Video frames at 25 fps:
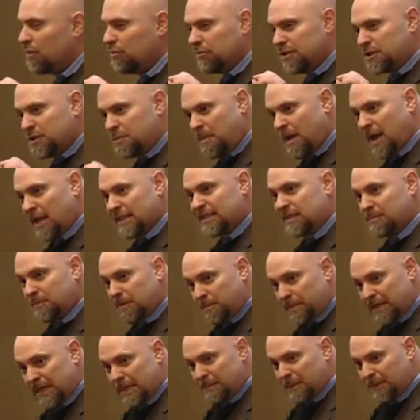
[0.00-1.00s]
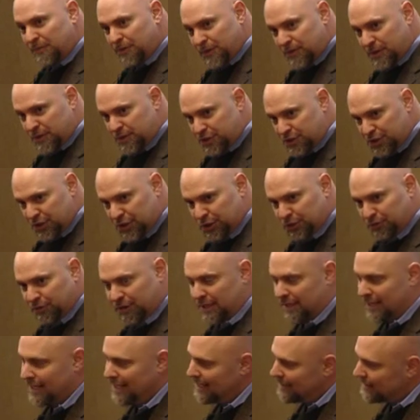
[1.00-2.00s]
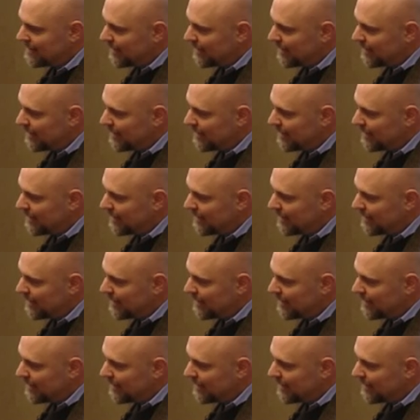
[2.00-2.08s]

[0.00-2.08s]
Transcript: responsible people for their children.